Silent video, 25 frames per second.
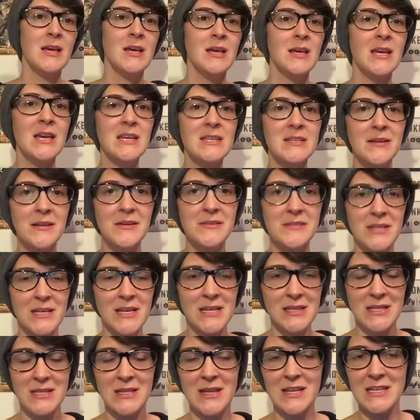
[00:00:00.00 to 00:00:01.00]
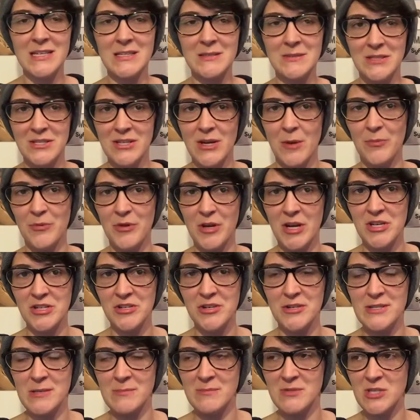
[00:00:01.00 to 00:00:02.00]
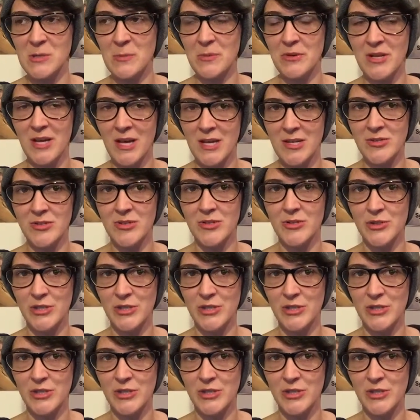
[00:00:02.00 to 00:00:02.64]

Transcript: He tells Ethan that he's, pretty sure some supernatural